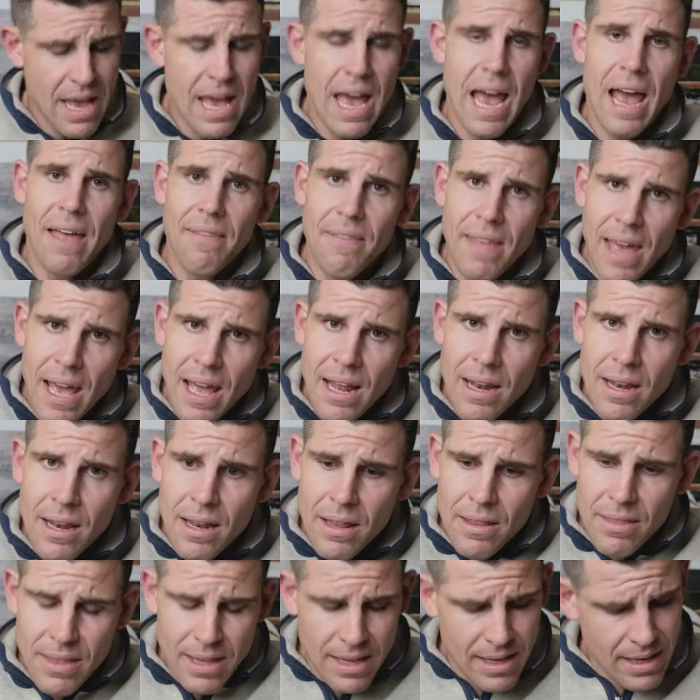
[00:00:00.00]
and then
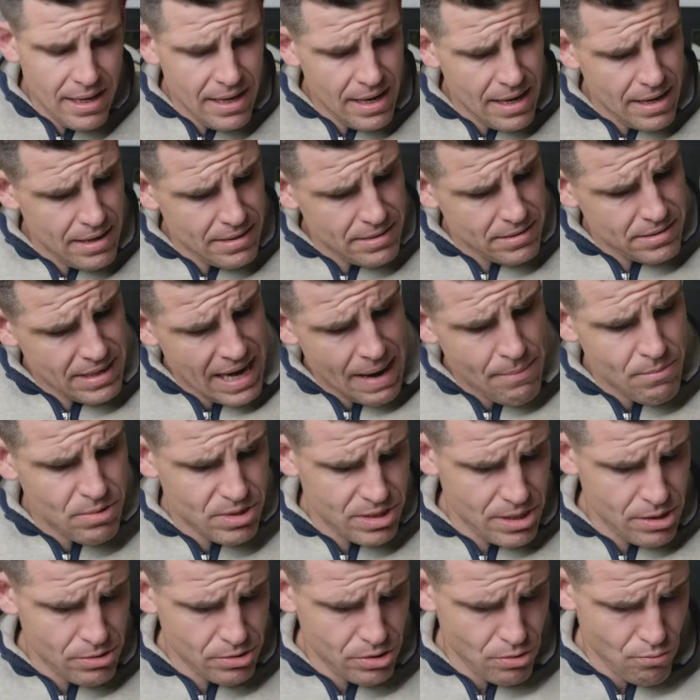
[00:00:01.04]
the camera
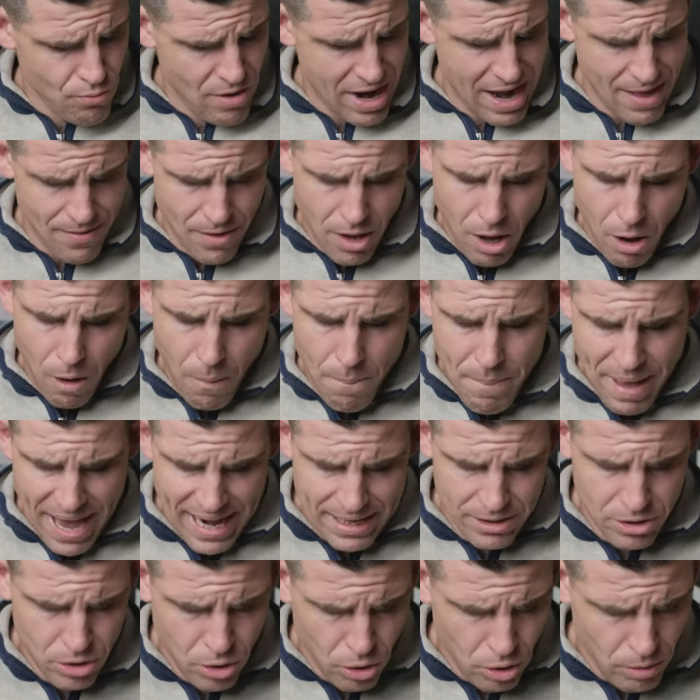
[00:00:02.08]
seals around the whole
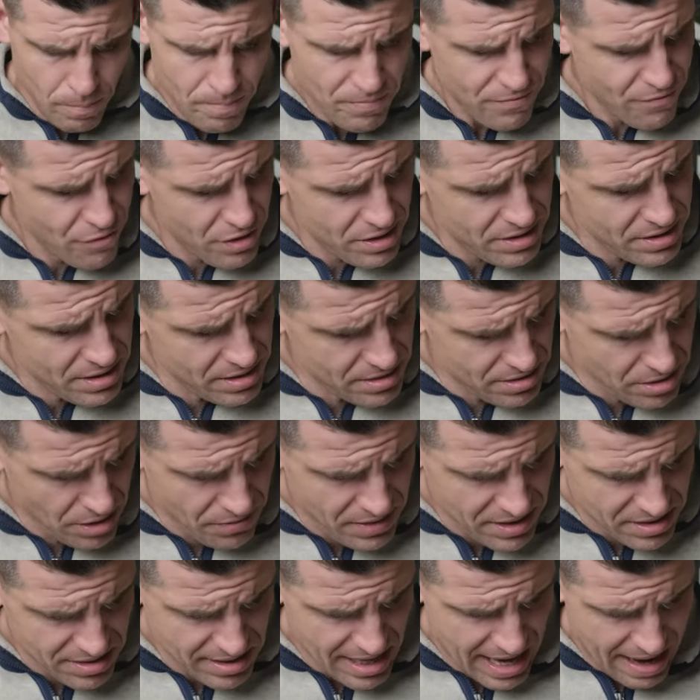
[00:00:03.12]
back door. For instance, on
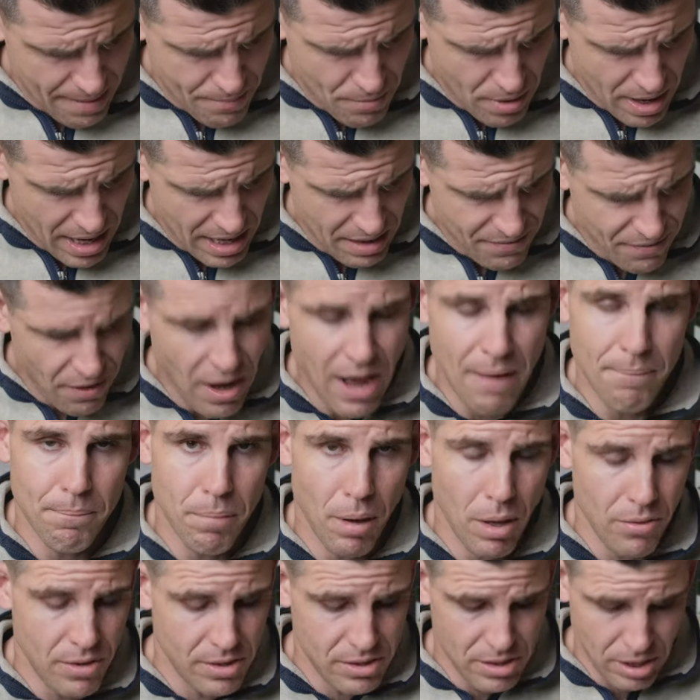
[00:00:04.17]
this camera, if I had
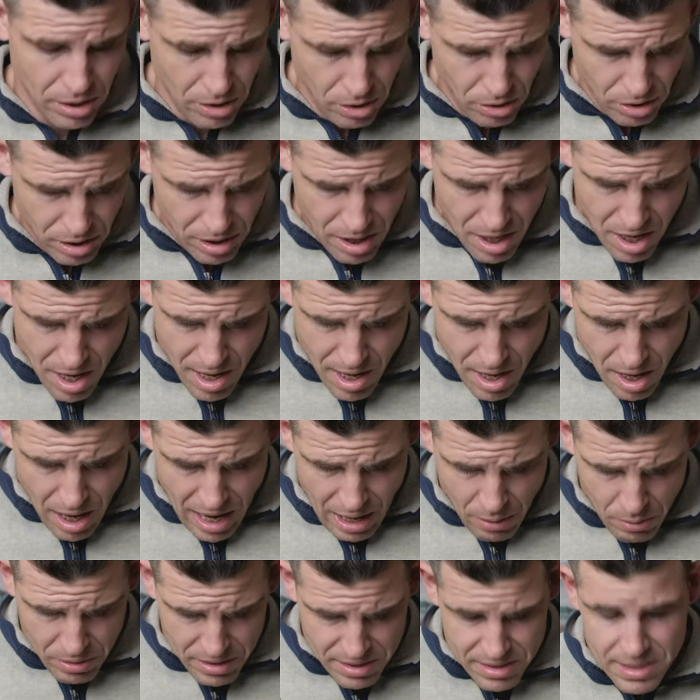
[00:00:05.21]
bothered to look, I
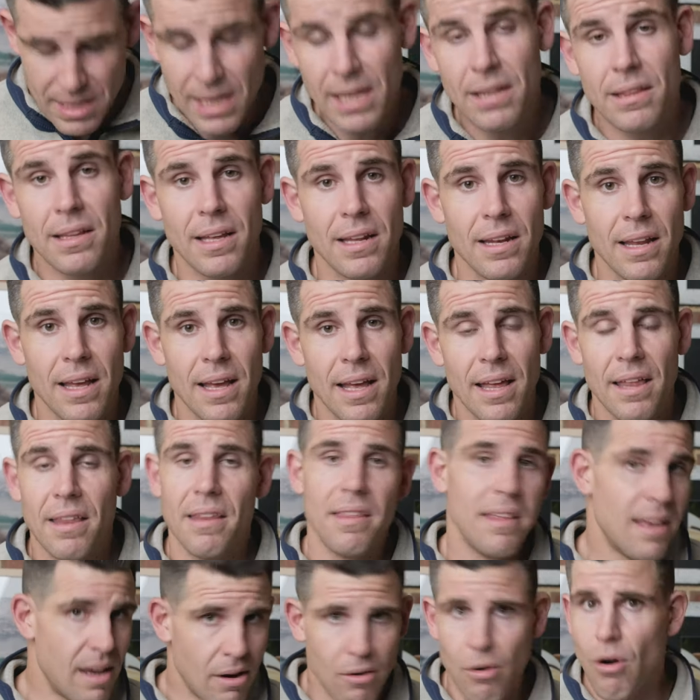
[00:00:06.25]
would have seen that
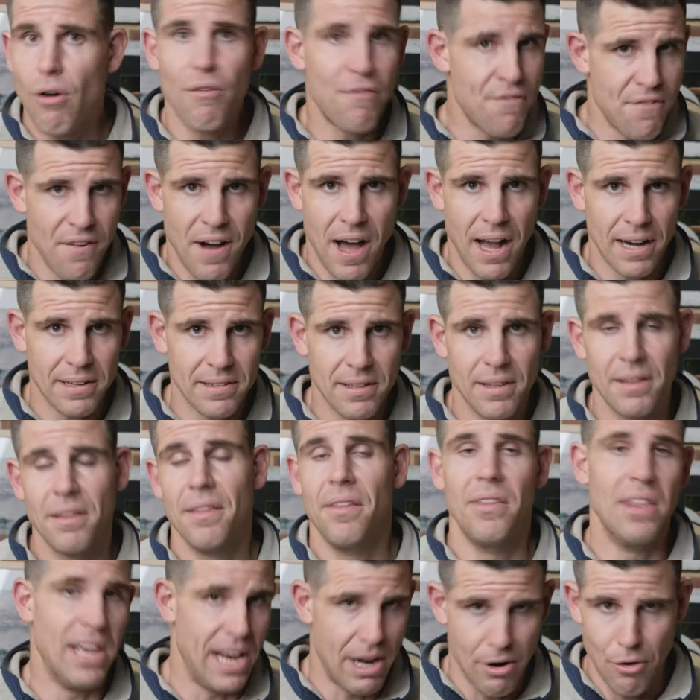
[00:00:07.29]
they're all fucked,
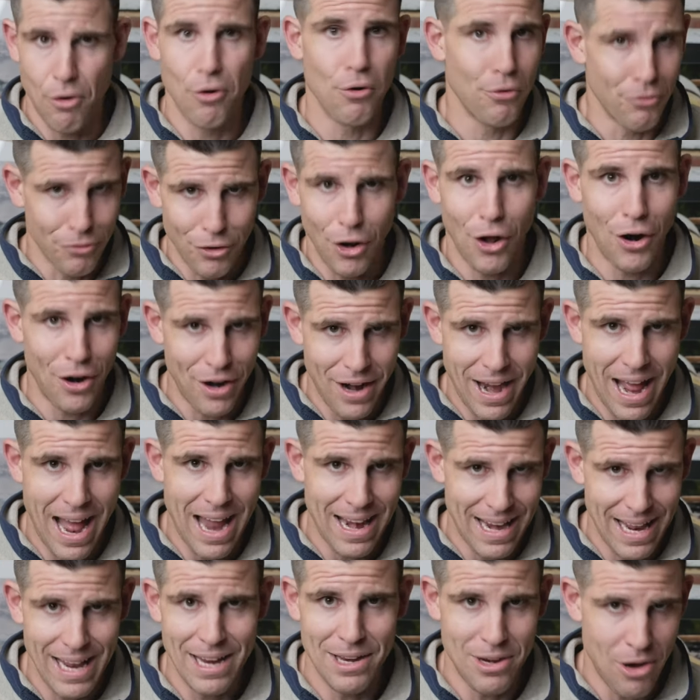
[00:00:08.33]
they're all rotted
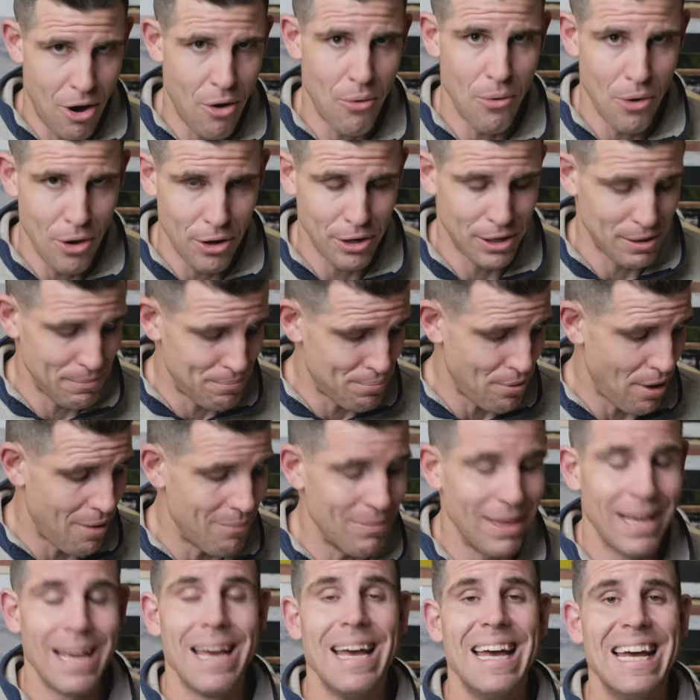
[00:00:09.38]
out and not working
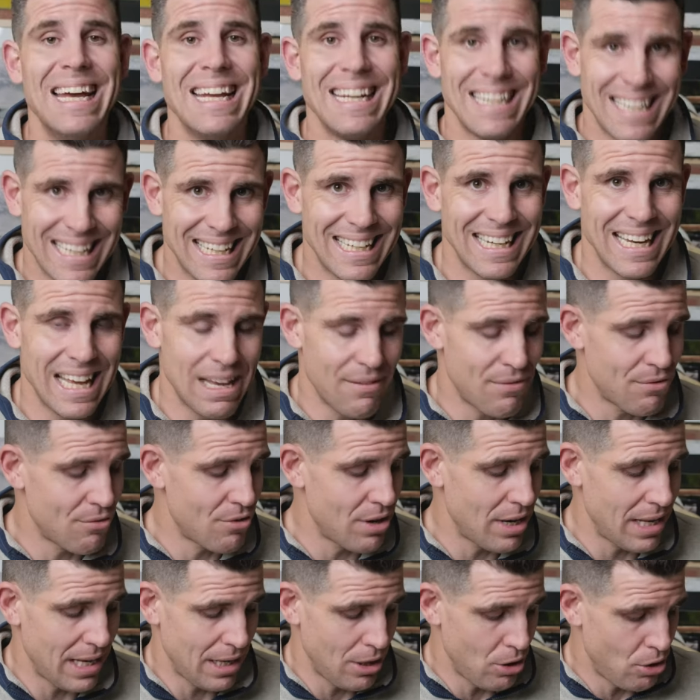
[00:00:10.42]
properly. Didn't even
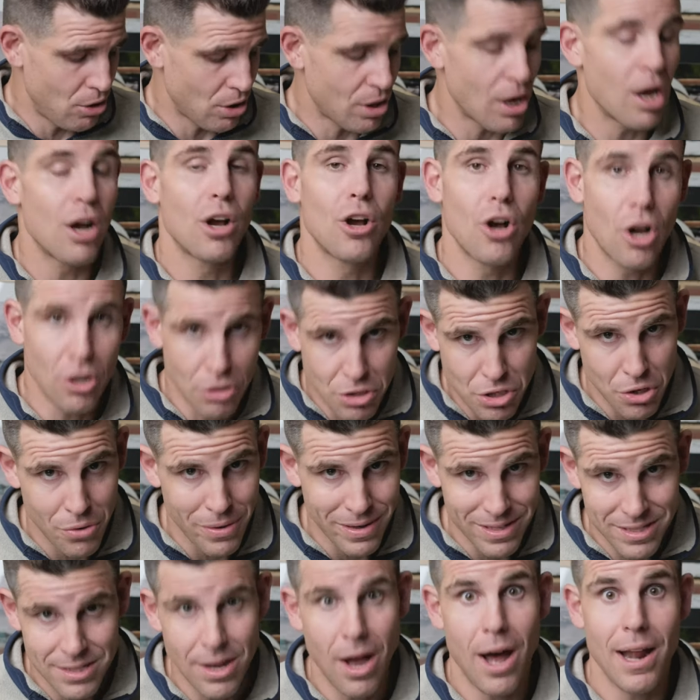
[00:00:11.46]
really look, got too
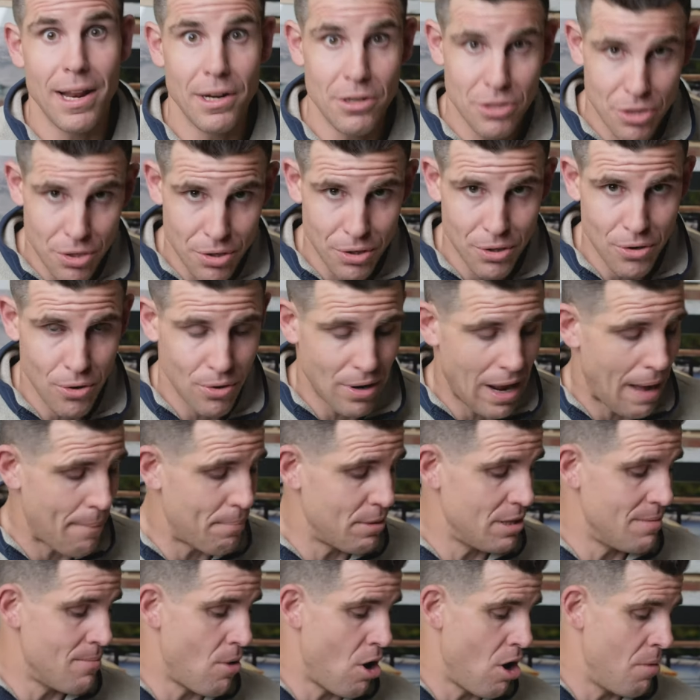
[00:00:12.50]
excited, too caught up in
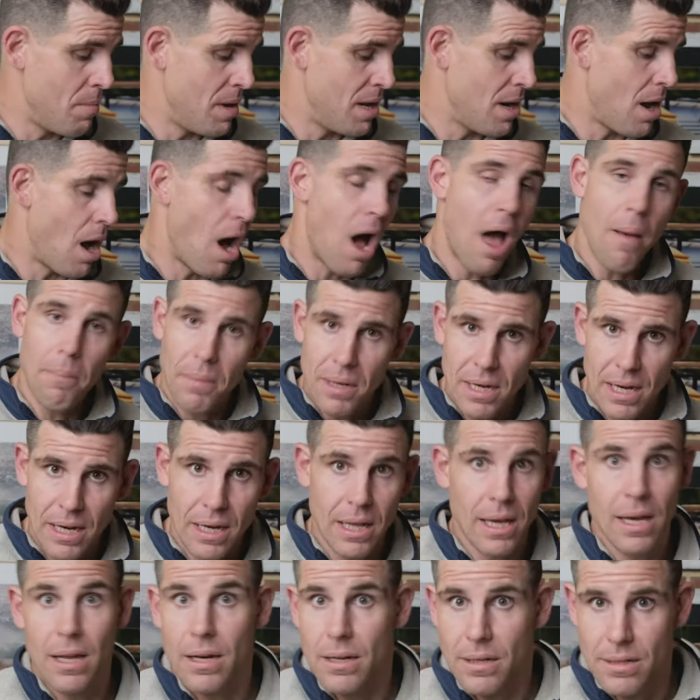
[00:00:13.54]
the moment. I'm an
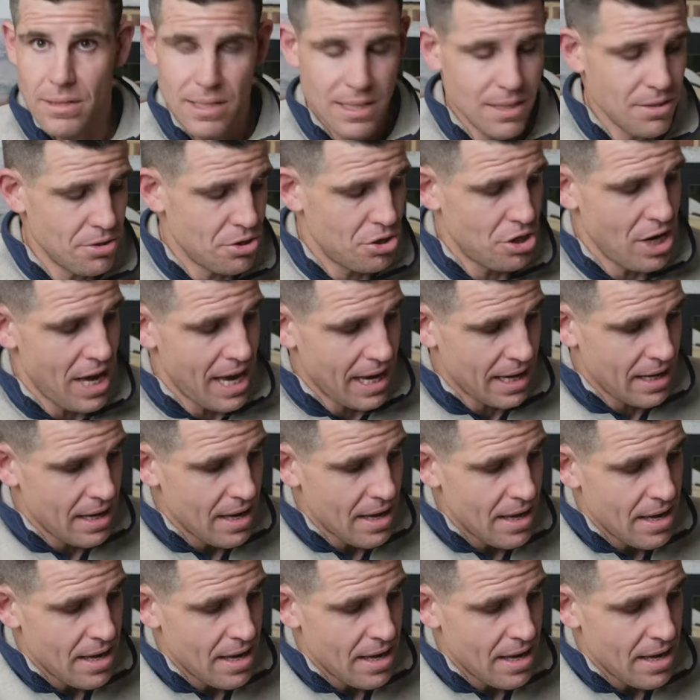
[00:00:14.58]
idiot, didn't check.